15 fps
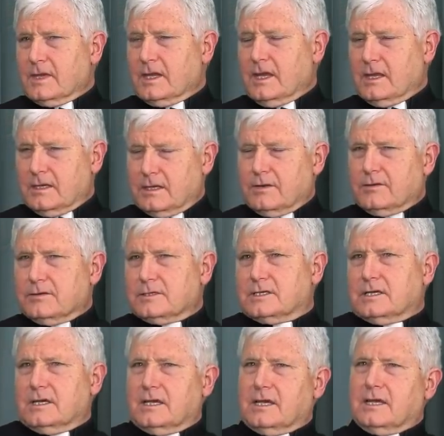and used
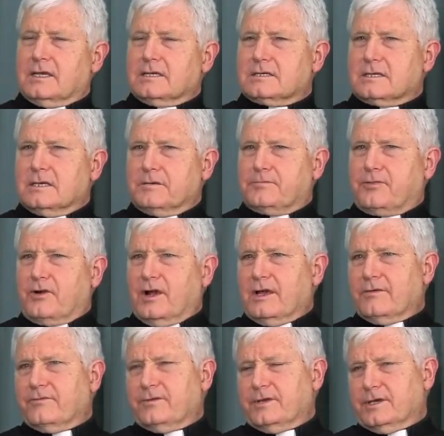as a
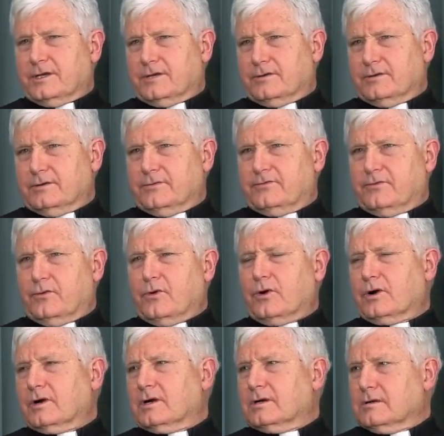prime vehicle
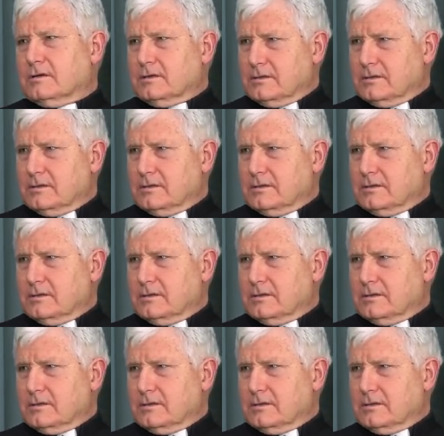for